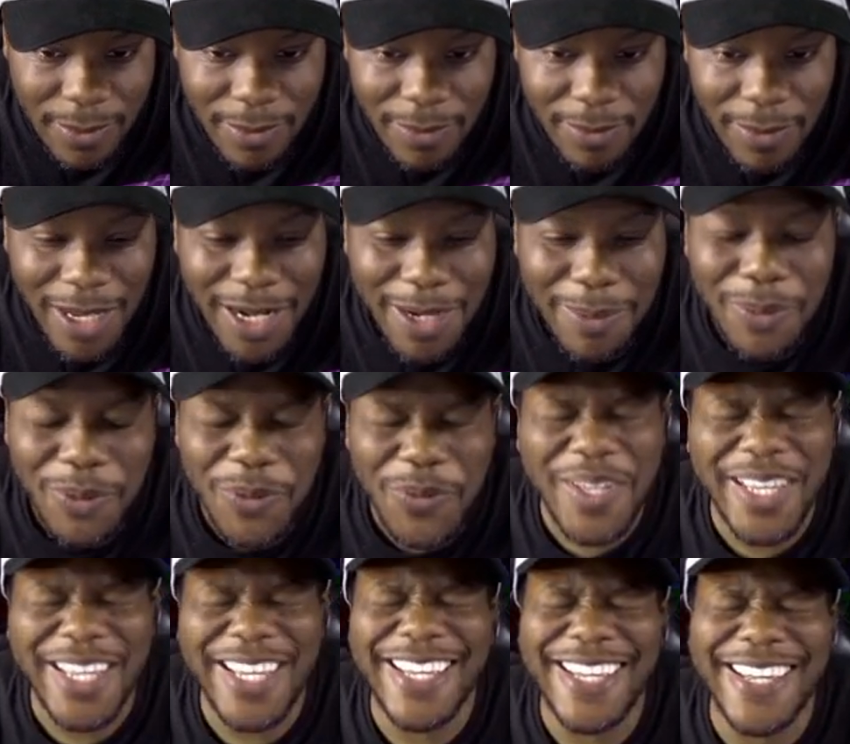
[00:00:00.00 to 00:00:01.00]
Matty
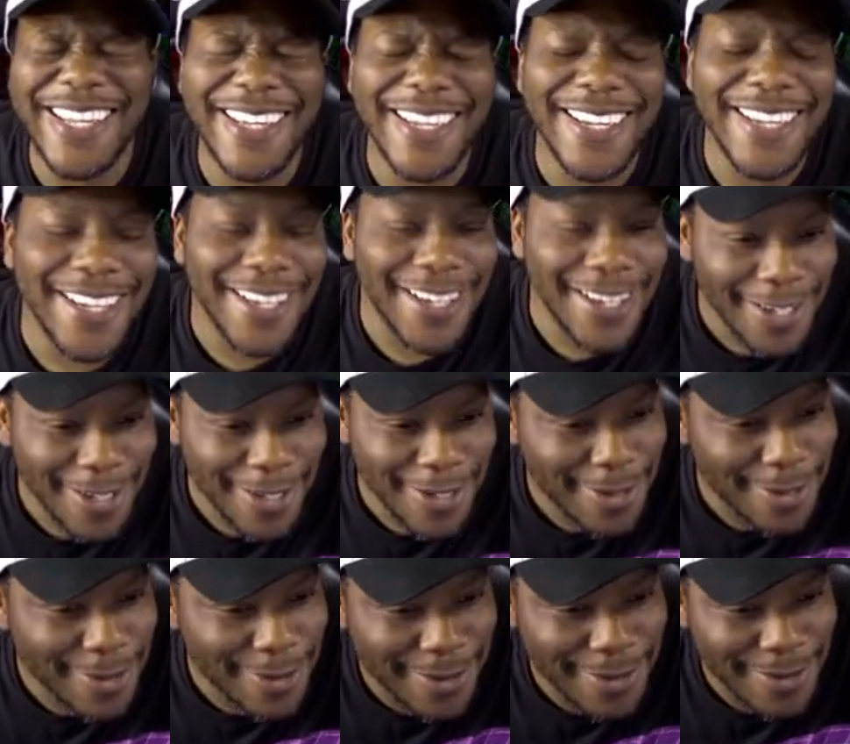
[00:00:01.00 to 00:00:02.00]
Boogie.
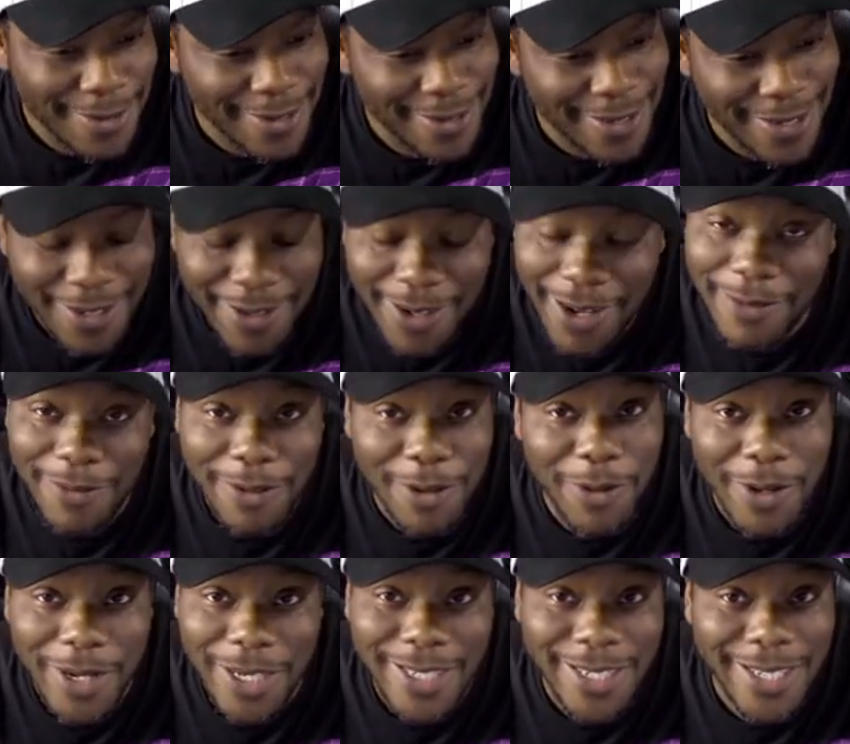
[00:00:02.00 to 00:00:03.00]
He gonna have a
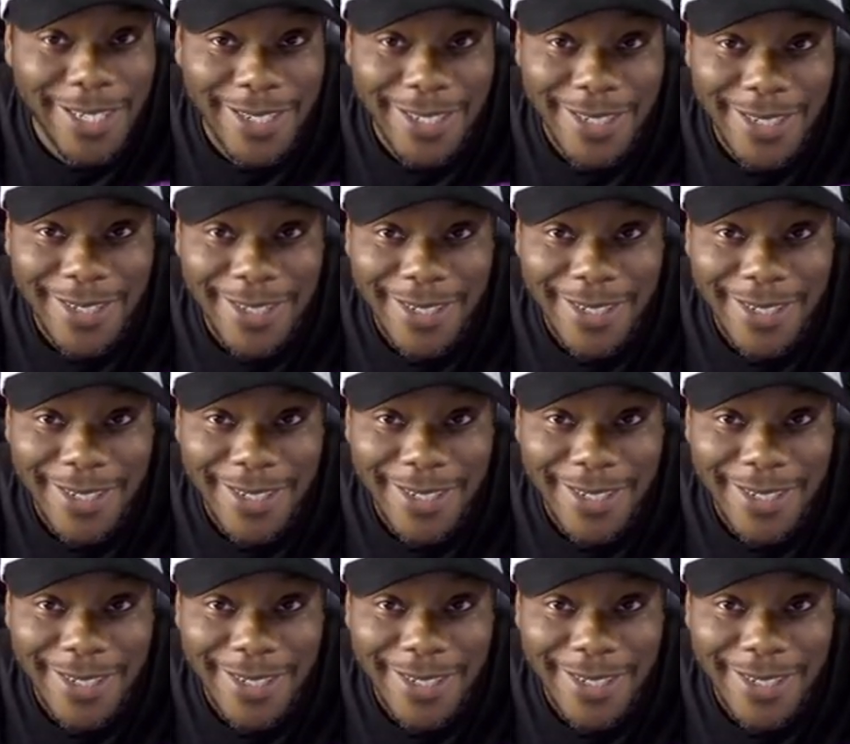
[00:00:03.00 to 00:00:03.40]
great season.